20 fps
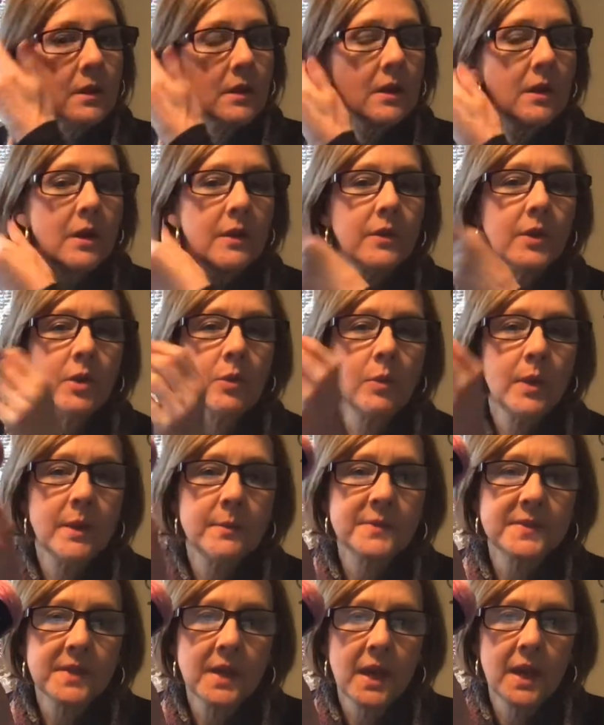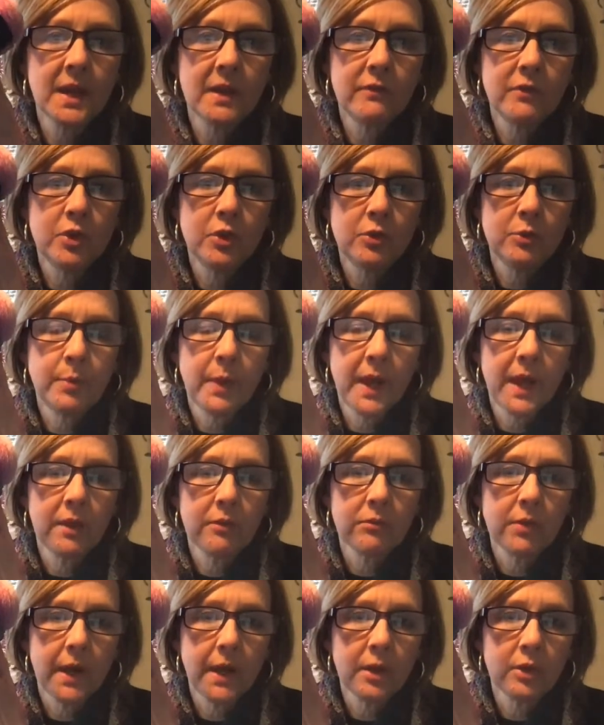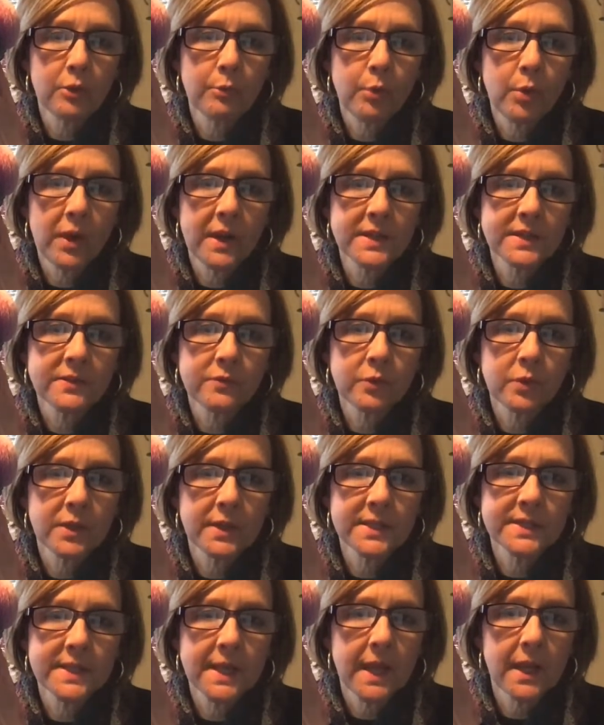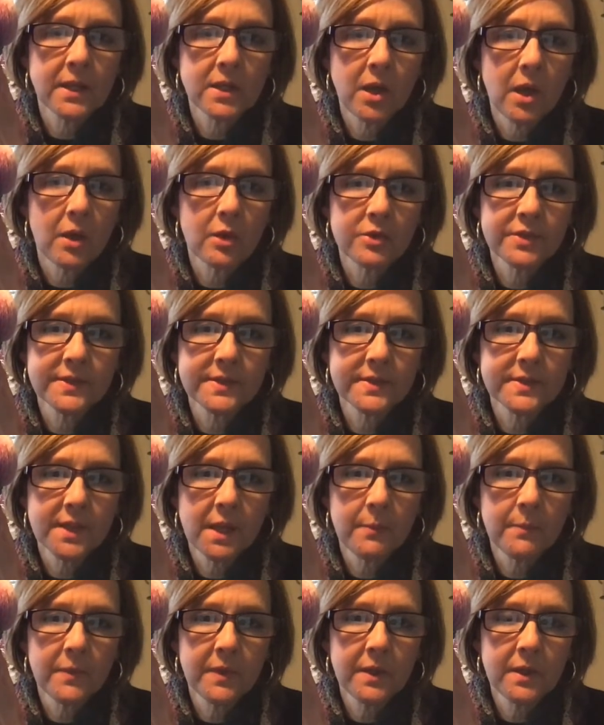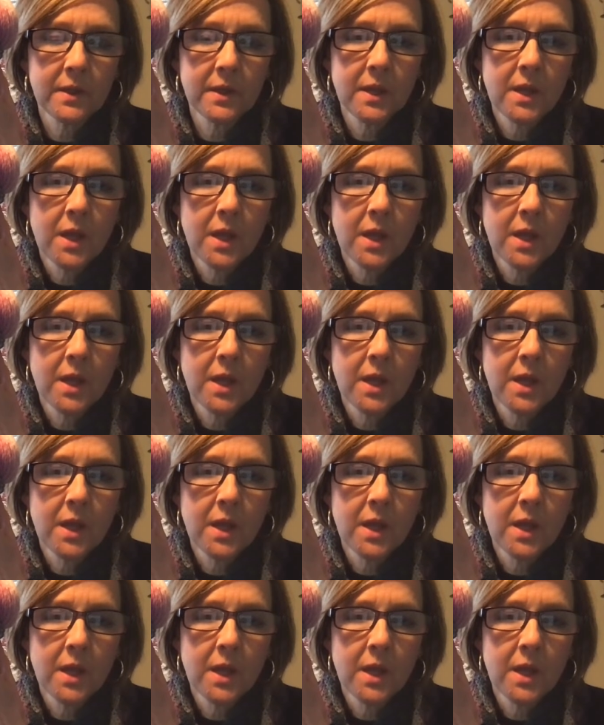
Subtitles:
on their website, if you pay regular price for it, it's $8 and something.